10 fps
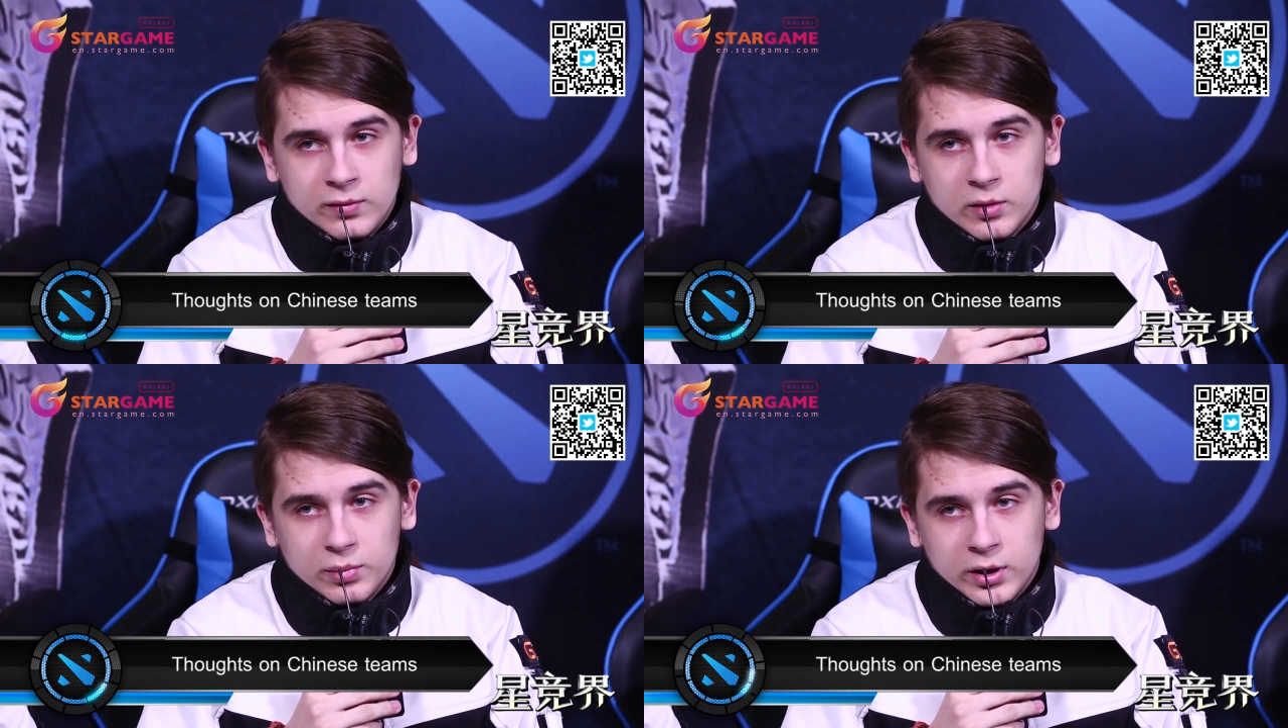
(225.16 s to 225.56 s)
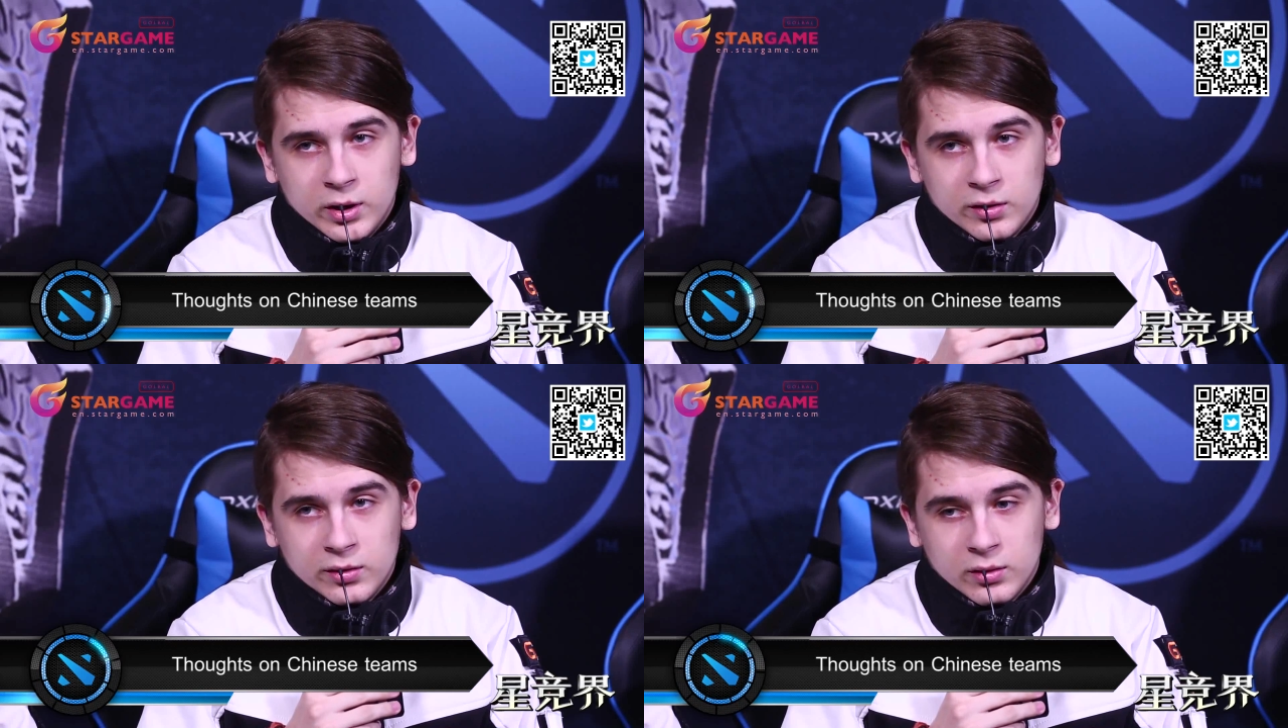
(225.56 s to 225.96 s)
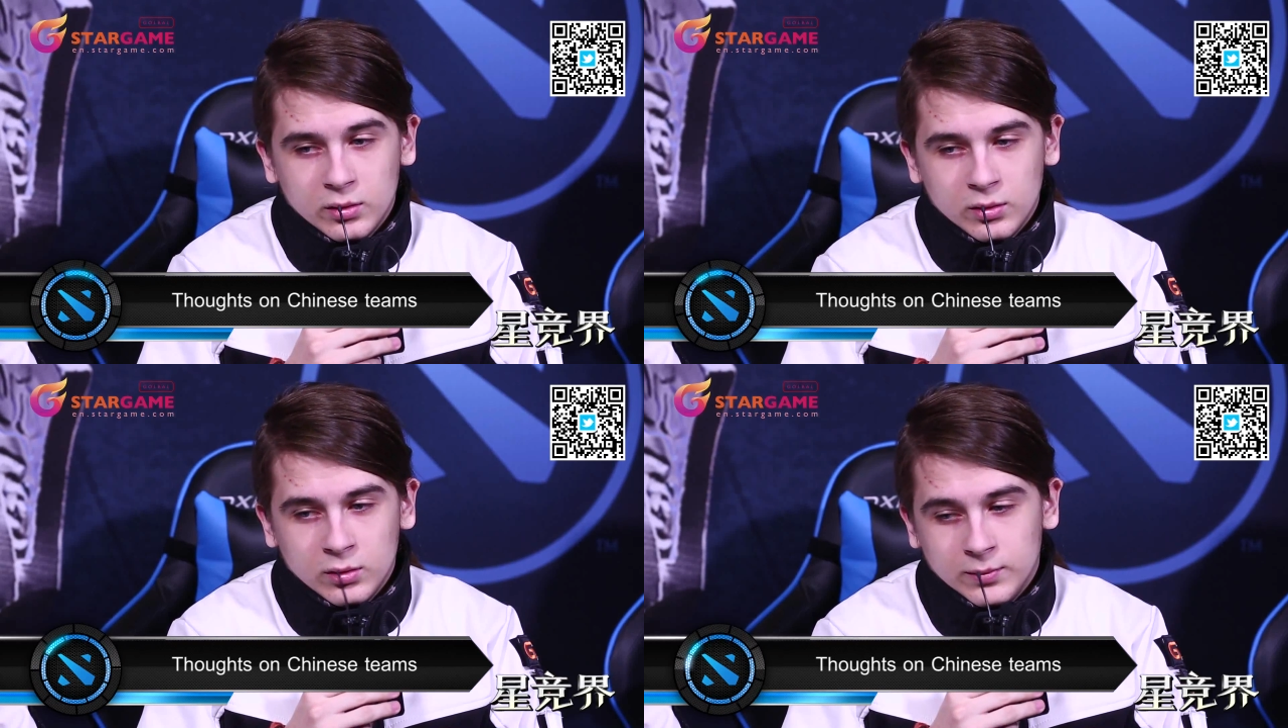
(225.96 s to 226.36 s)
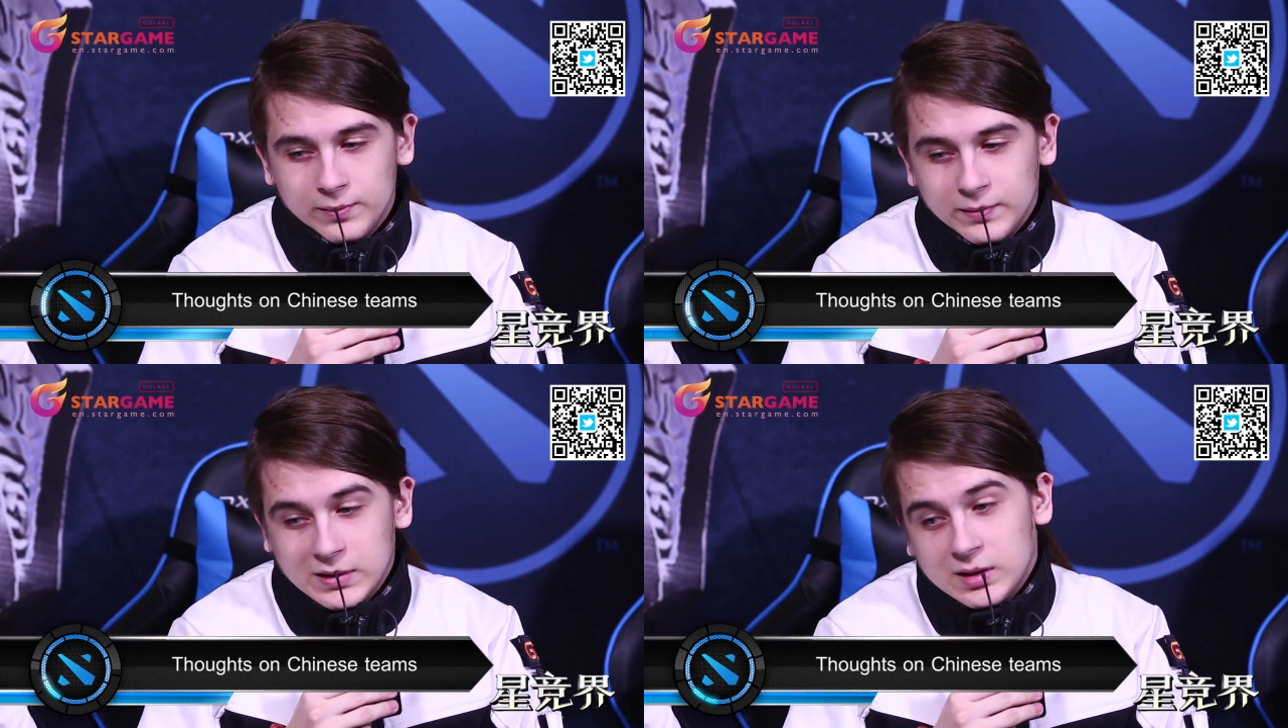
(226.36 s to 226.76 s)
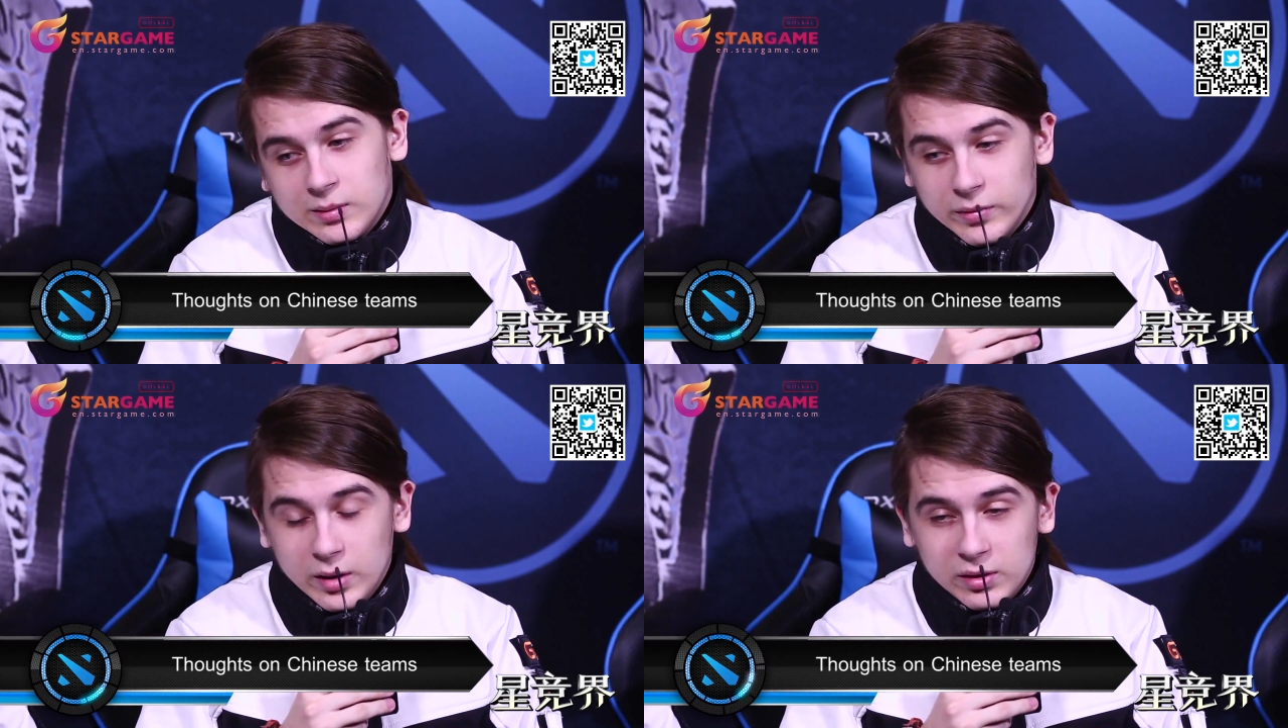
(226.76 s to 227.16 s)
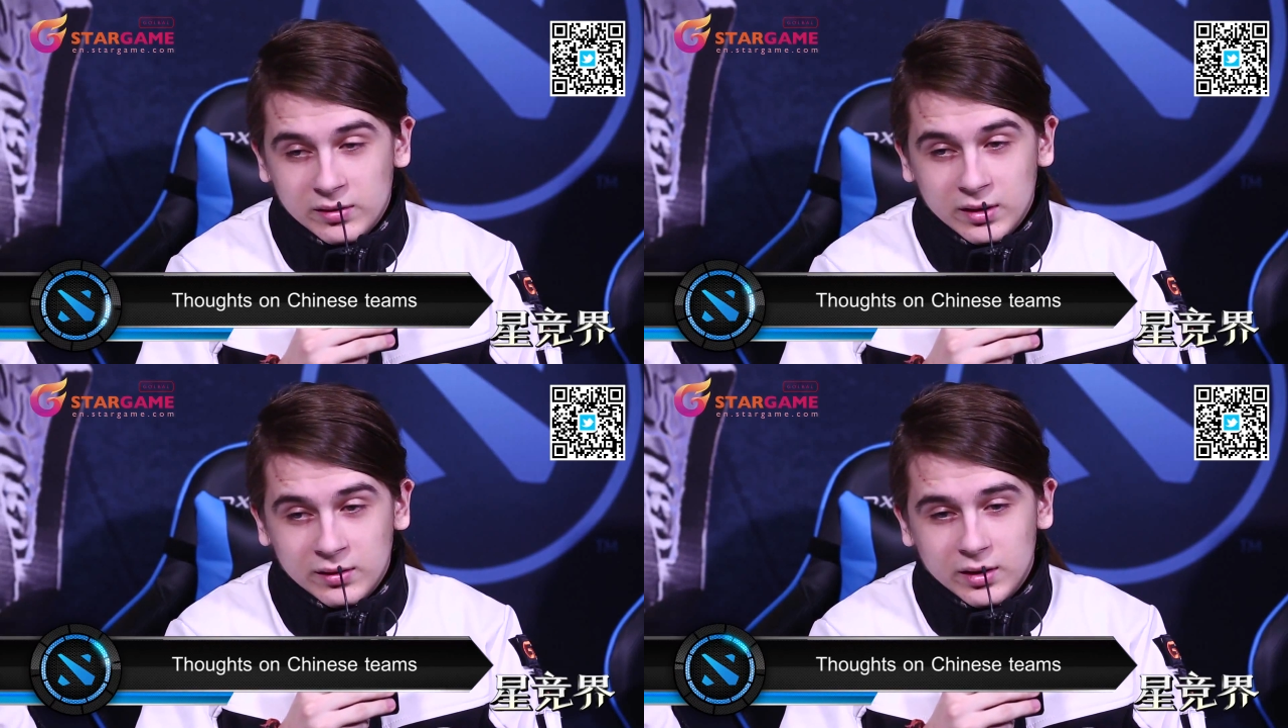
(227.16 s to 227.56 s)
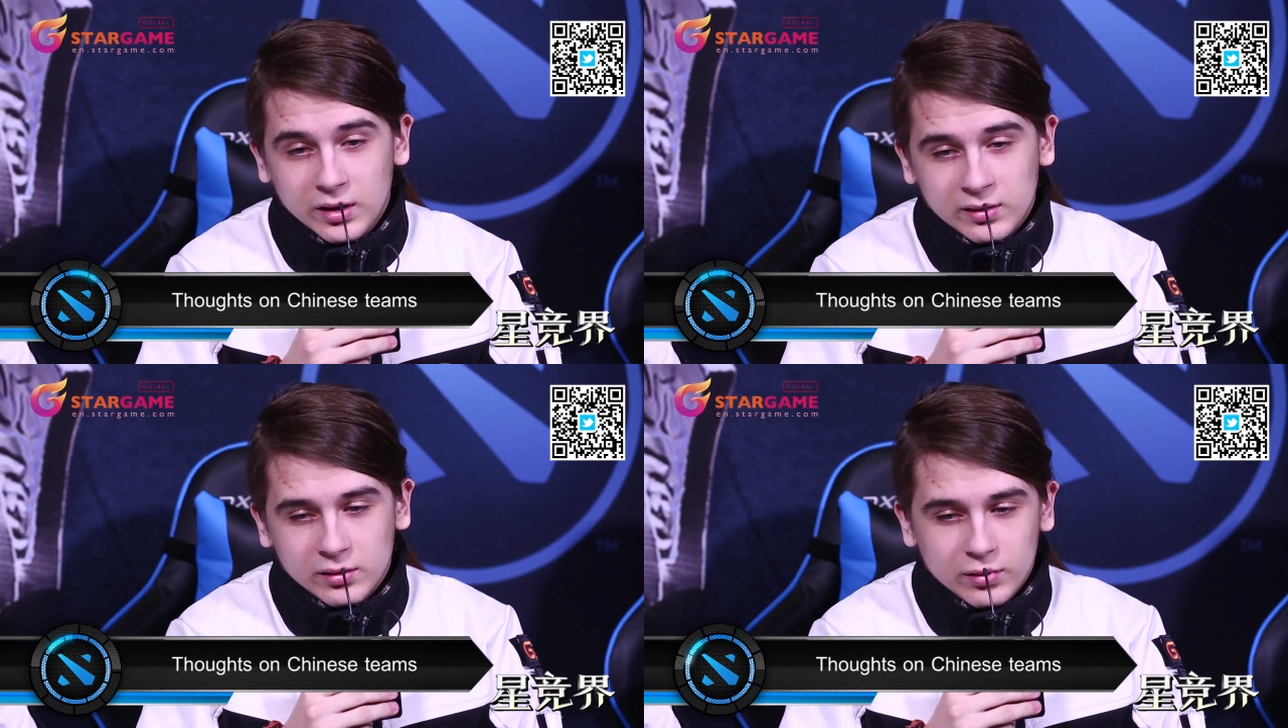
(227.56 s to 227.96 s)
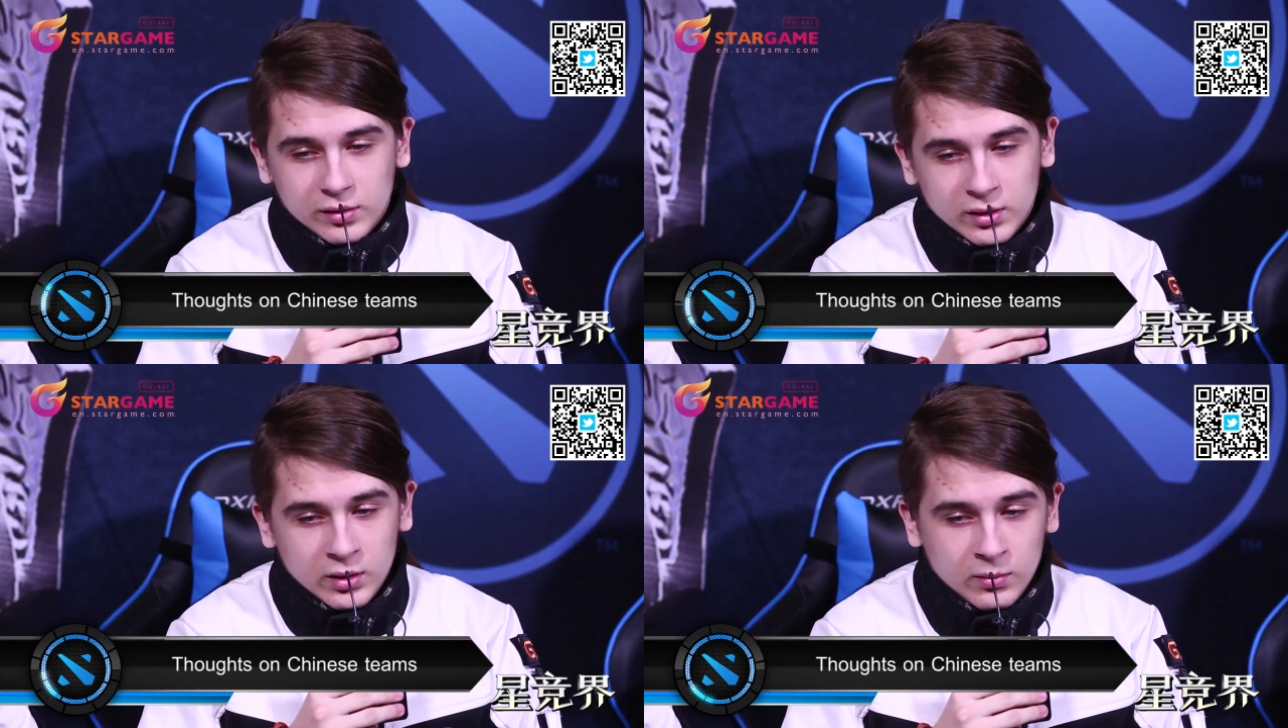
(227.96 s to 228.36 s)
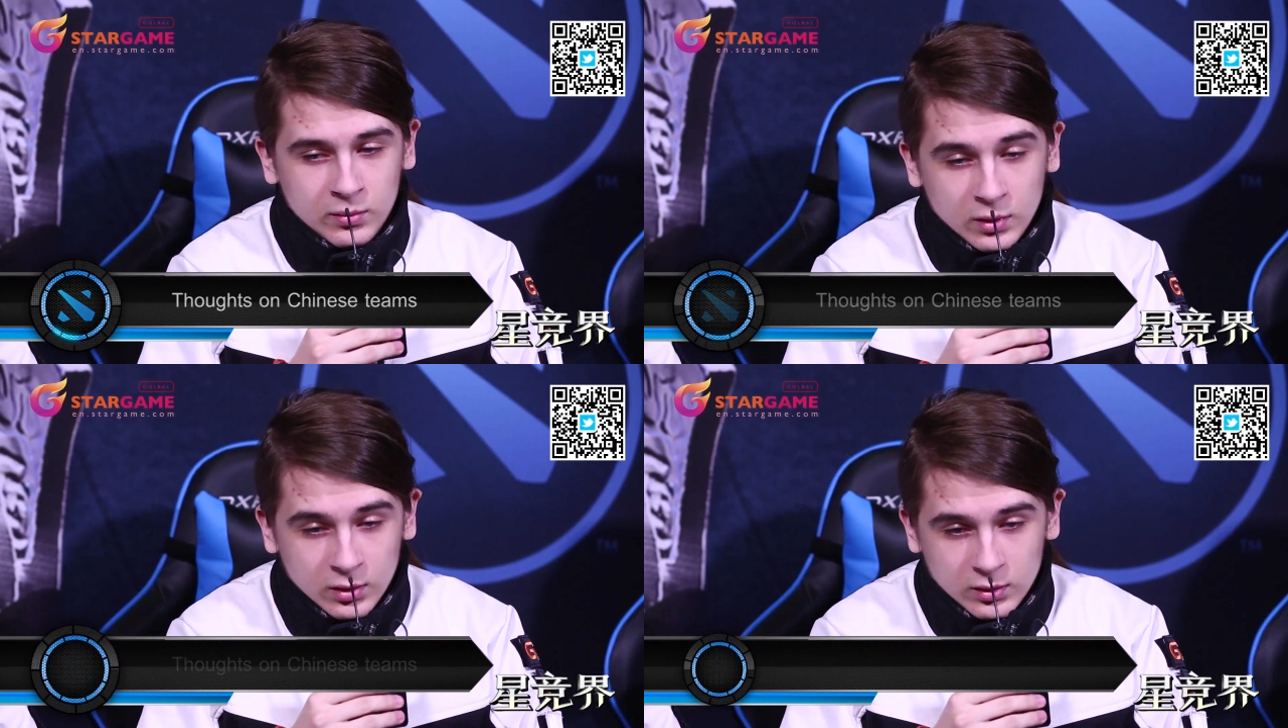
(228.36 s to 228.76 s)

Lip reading: with one player, so maybe that's the reason for them.